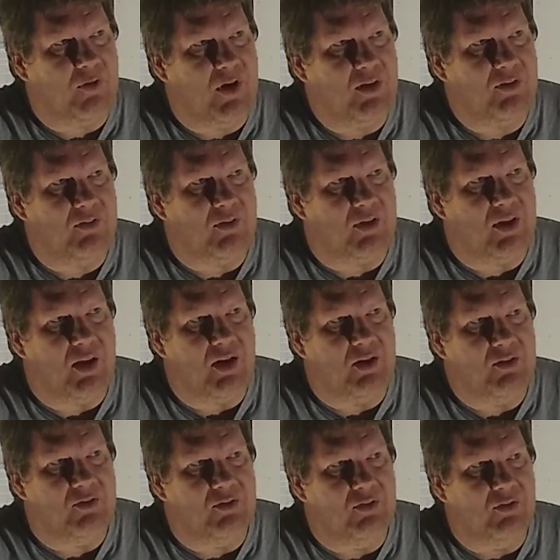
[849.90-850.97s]
friends
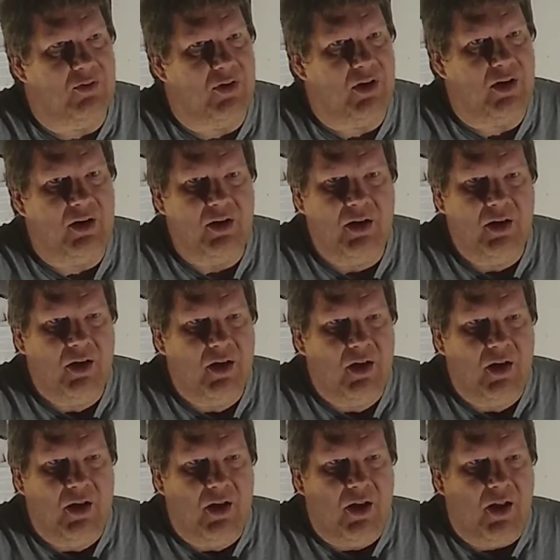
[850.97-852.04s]
occasionally,
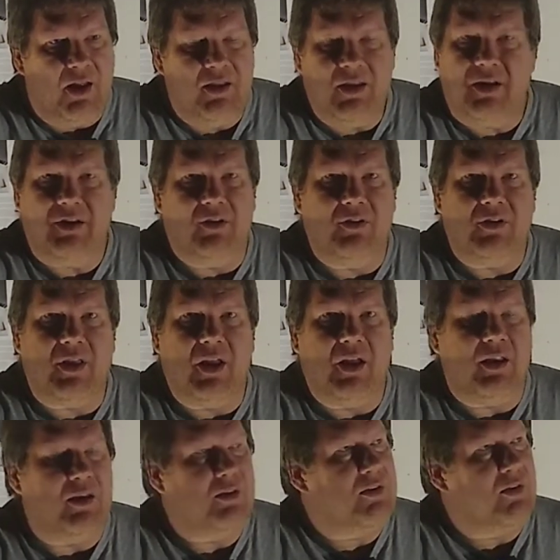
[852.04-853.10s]
and they don't
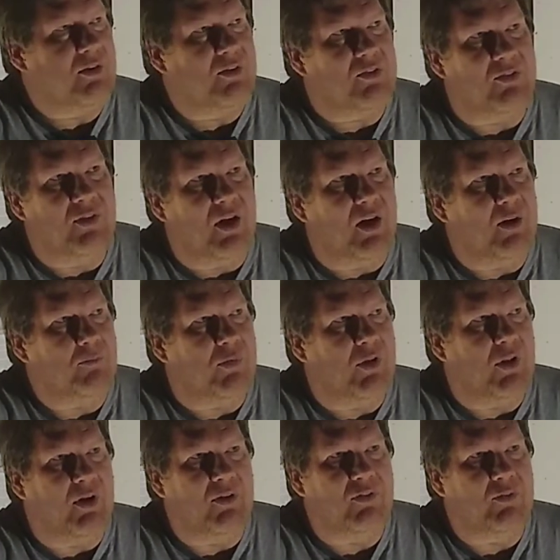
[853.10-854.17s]
get it. They're just not
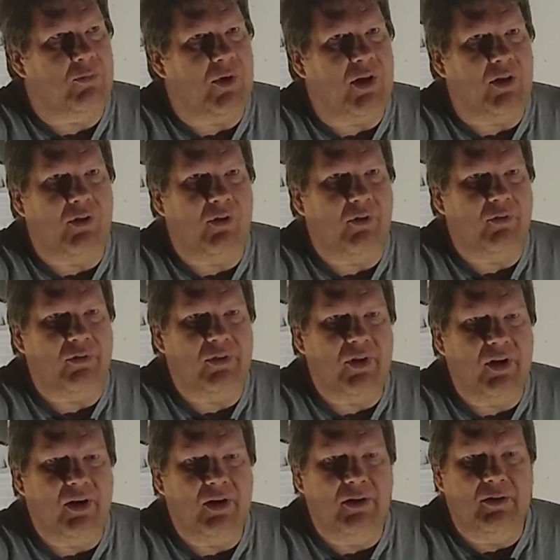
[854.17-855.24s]
plussed by the whole
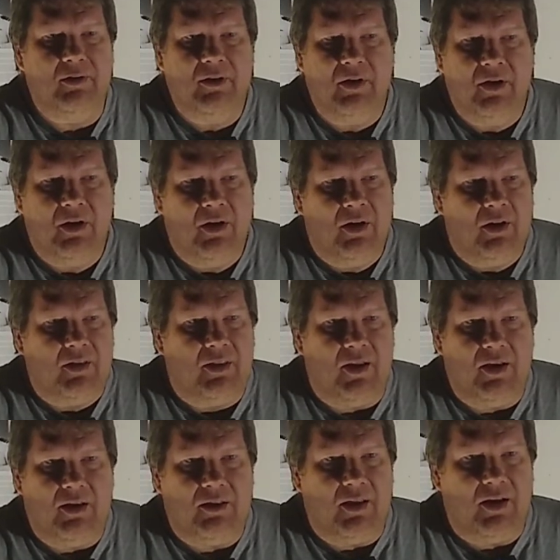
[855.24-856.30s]
thing.
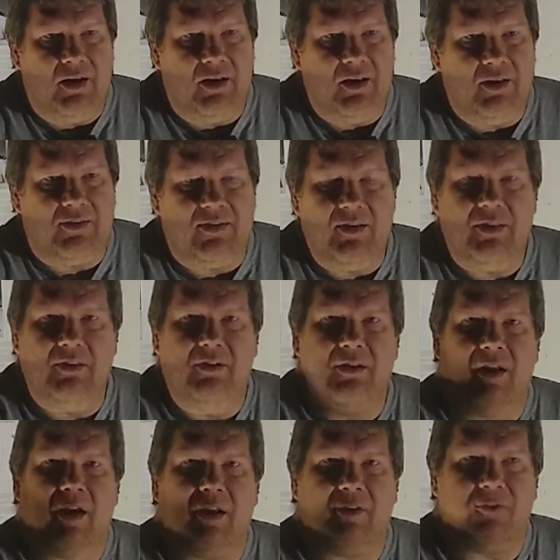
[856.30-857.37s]
It's either
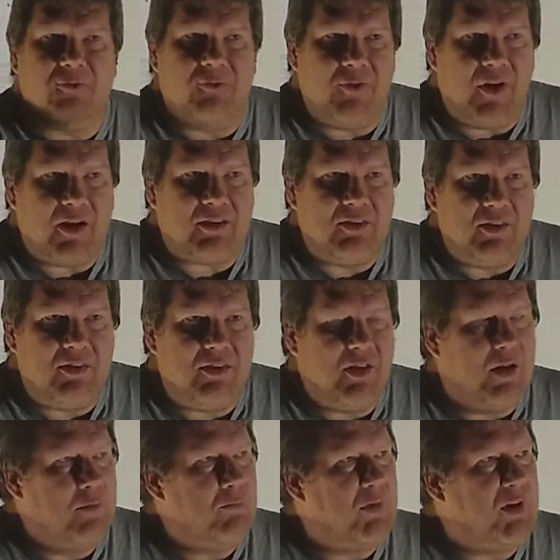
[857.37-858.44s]
not affected
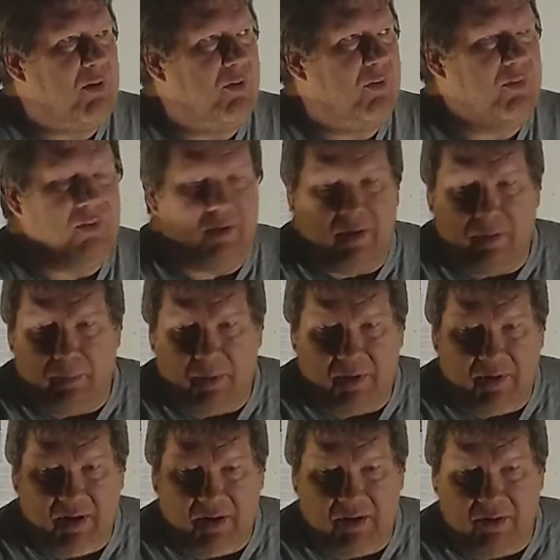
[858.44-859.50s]
them because of their
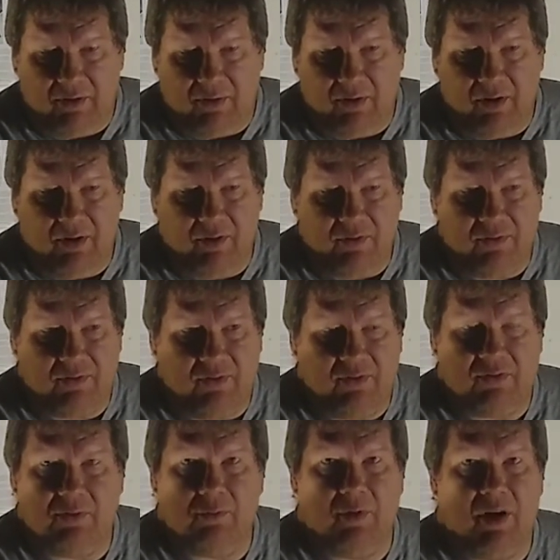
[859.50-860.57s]
particular little
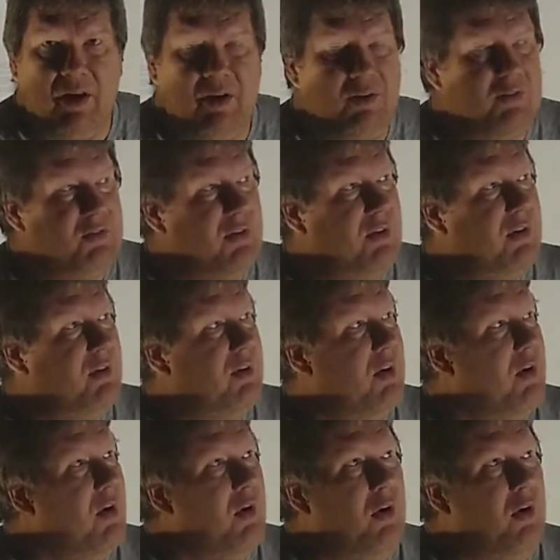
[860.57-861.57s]
situation,